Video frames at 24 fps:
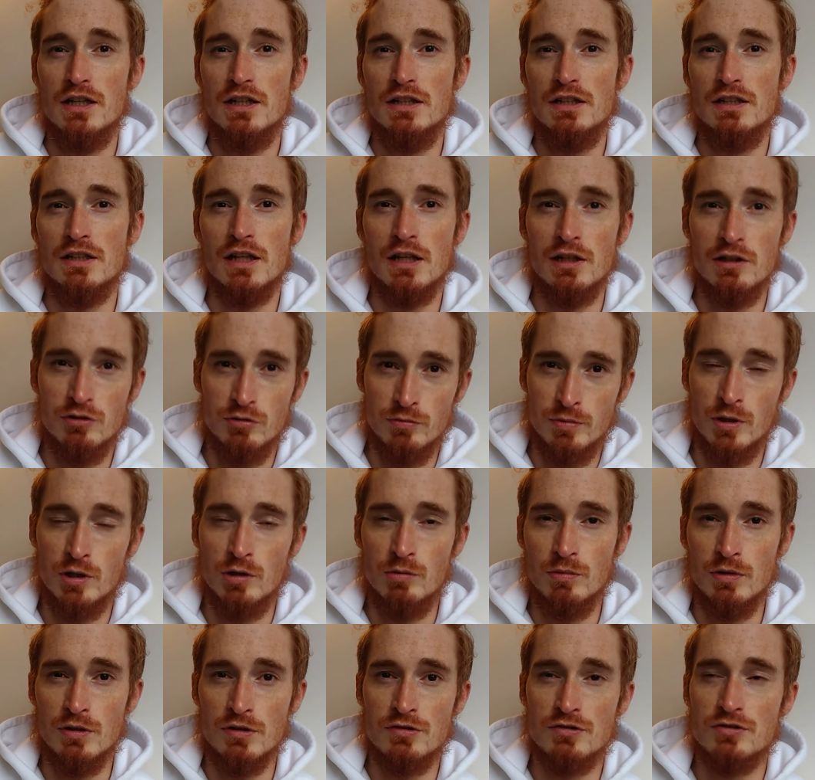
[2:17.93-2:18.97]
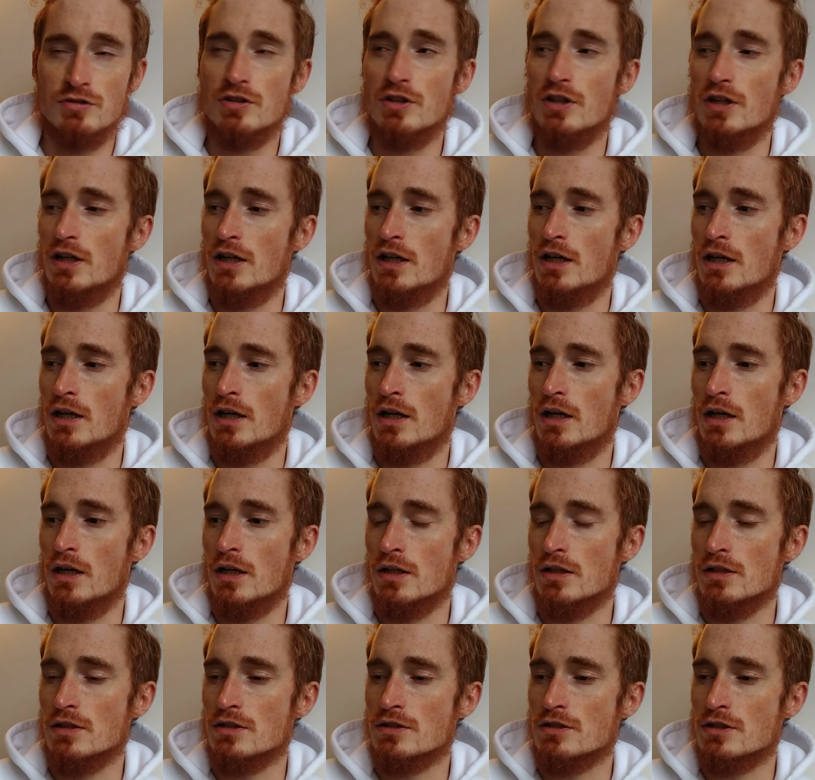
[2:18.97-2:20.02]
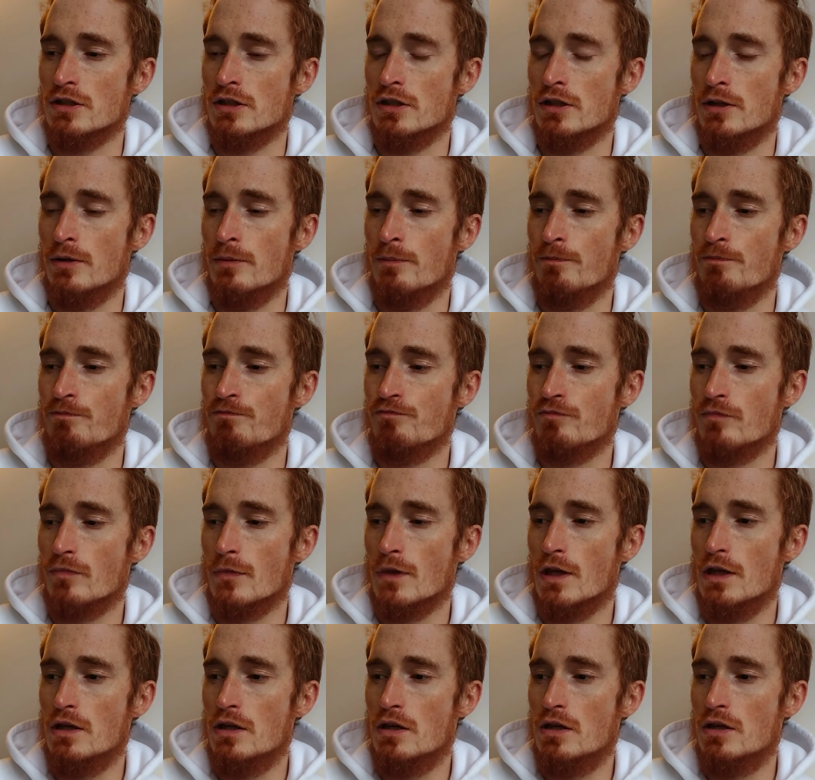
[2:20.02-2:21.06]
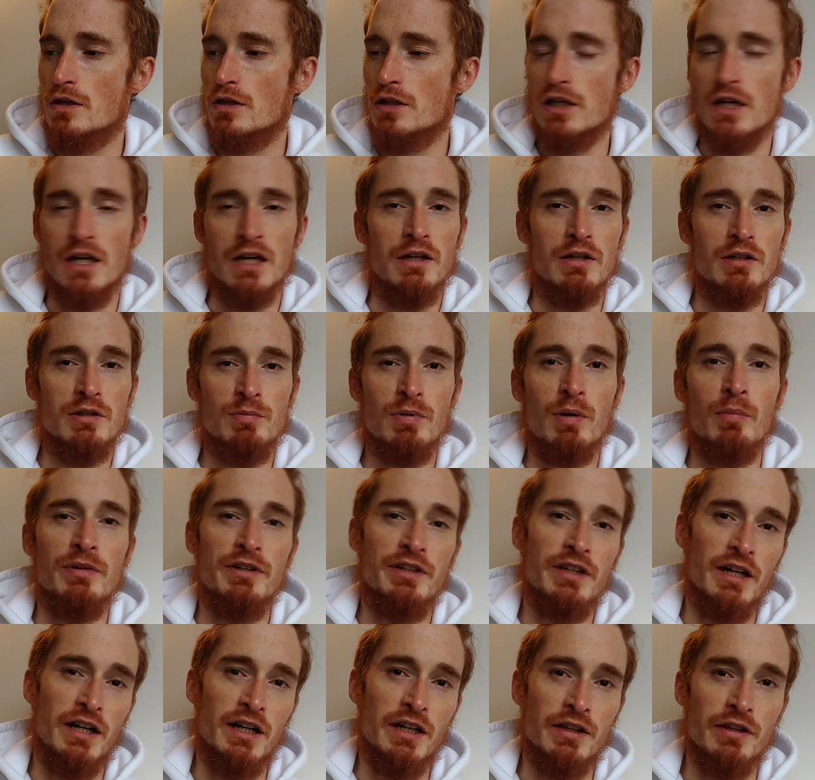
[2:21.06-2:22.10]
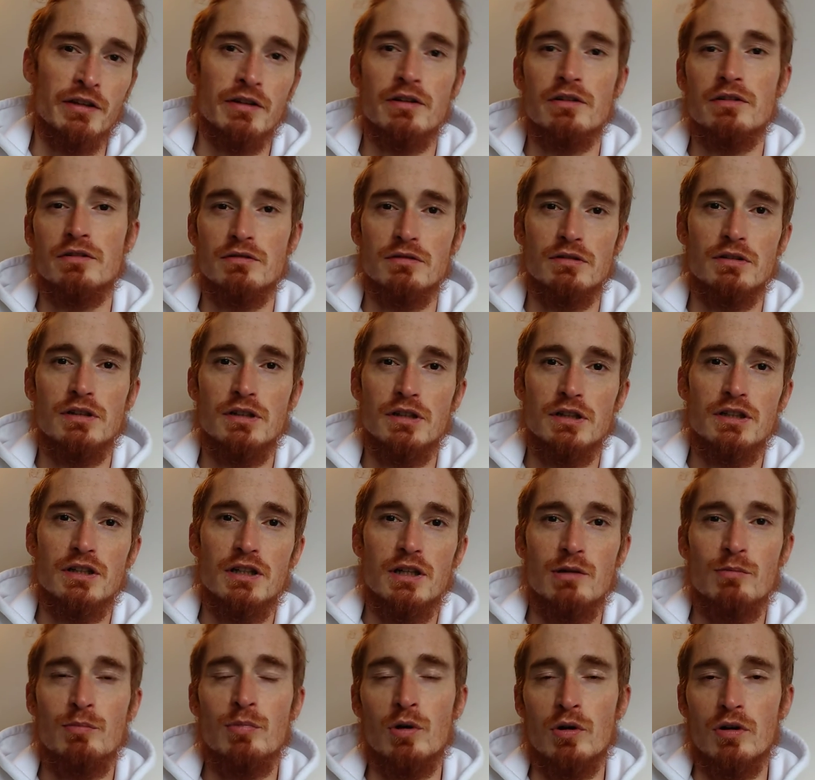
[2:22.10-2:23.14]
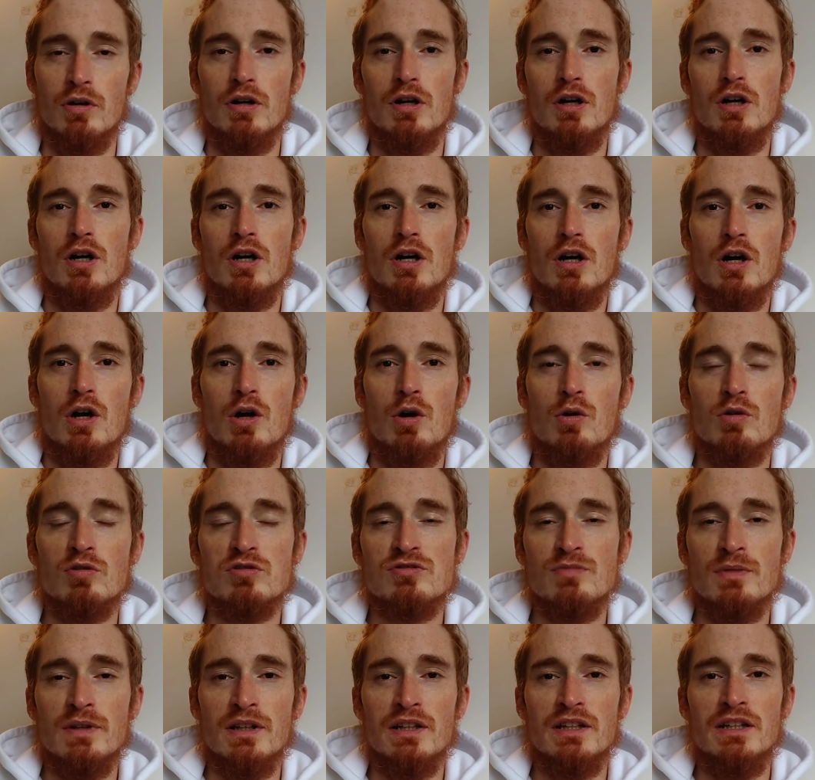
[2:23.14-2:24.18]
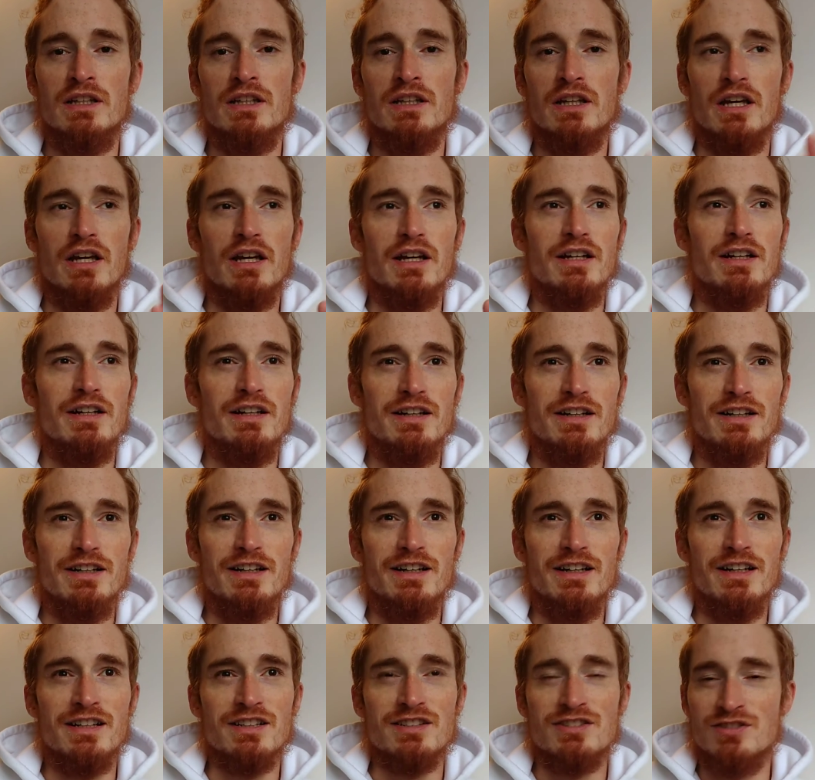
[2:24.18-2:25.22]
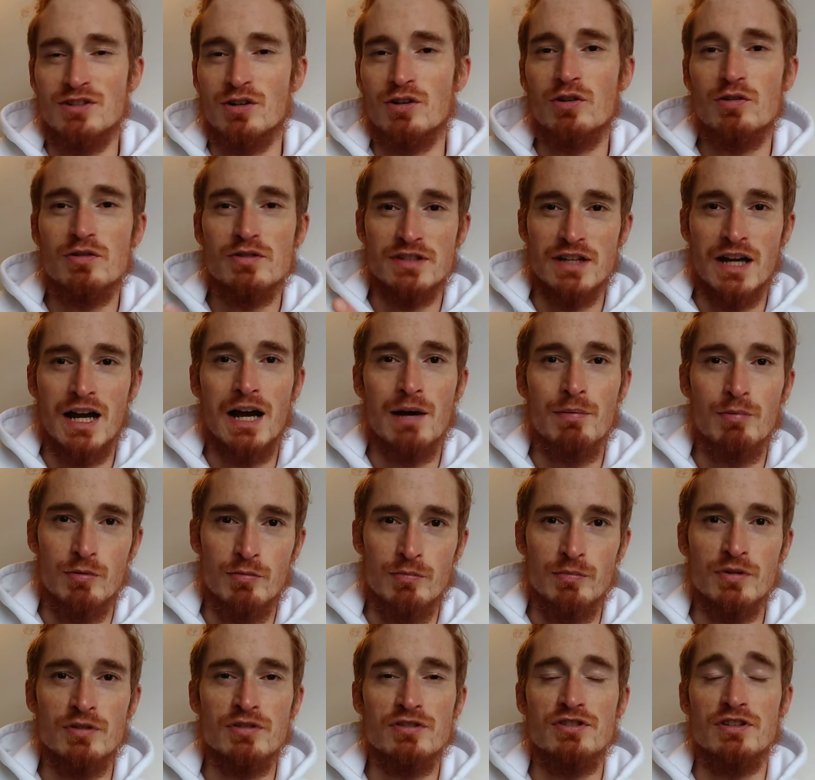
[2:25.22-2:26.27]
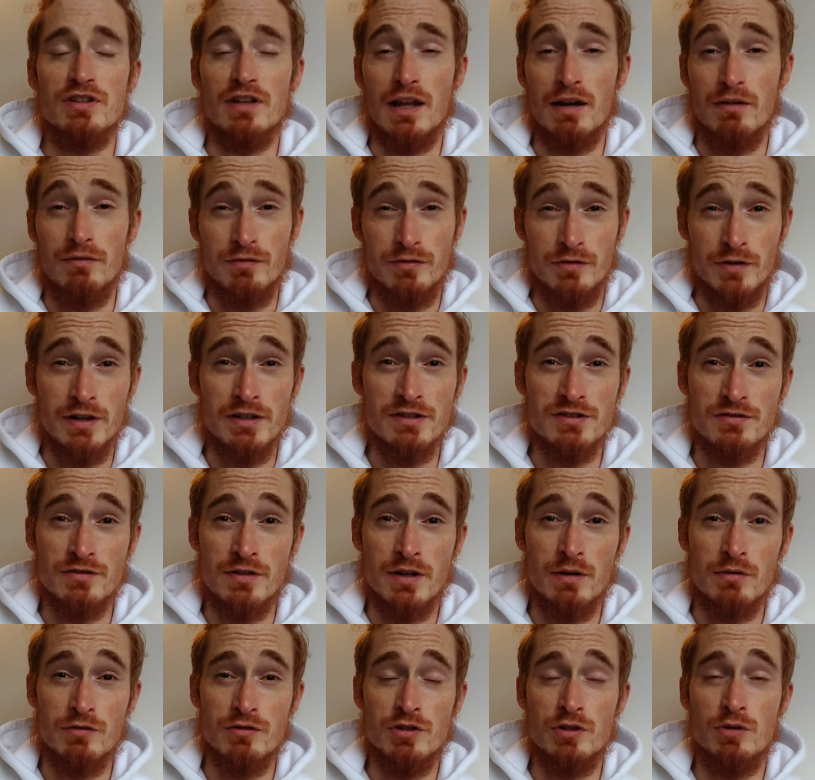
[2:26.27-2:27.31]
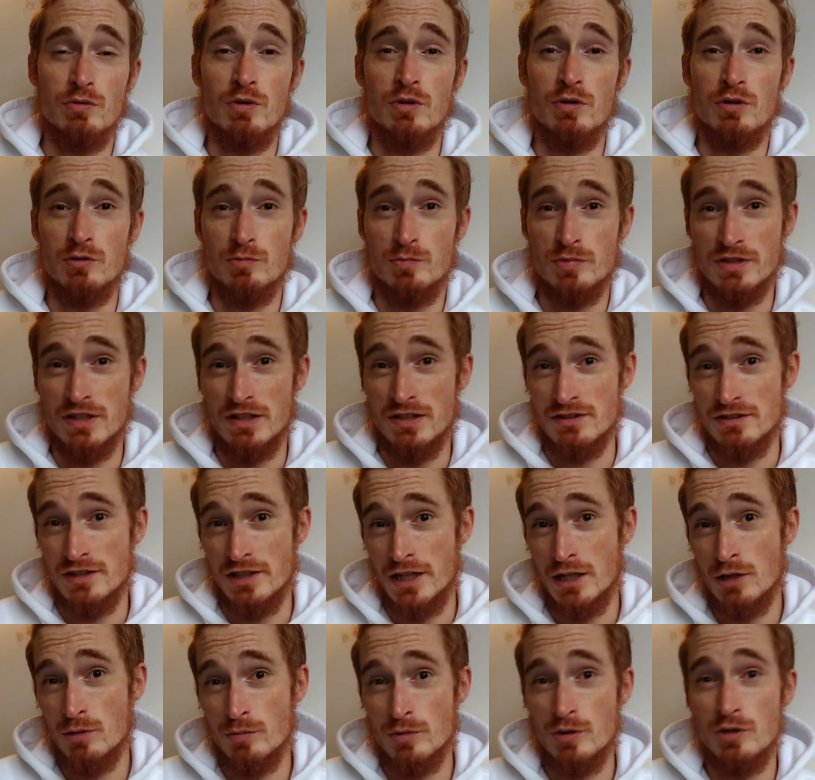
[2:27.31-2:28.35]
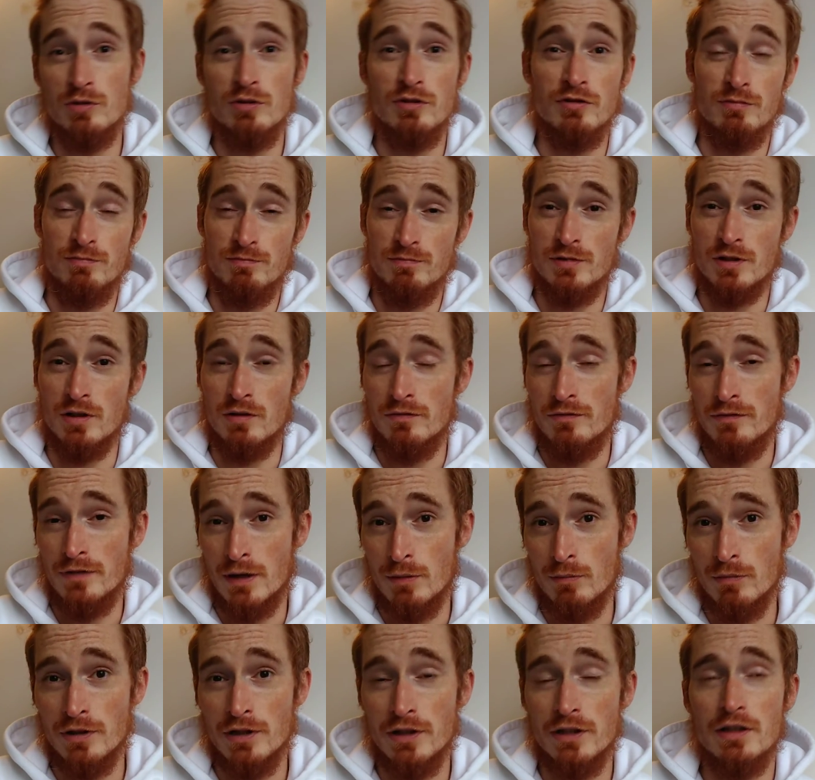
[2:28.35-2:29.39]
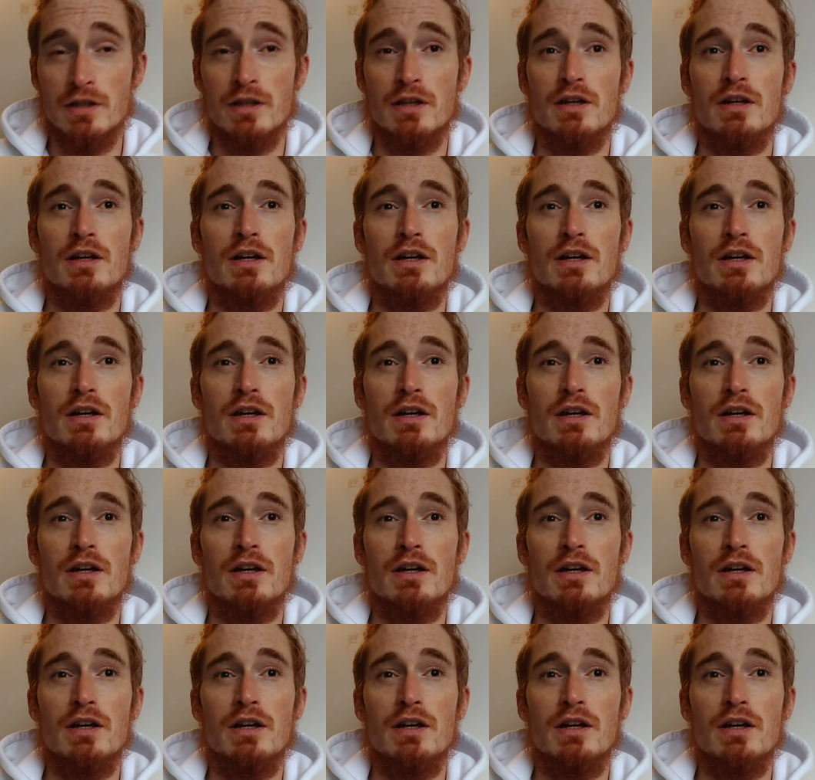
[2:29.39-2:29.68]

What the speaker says: you'll end up homeless, and yeah, you probably die. But ultimately, that's not going to happen because you'll have friends around you who could potentially help you, you've got family.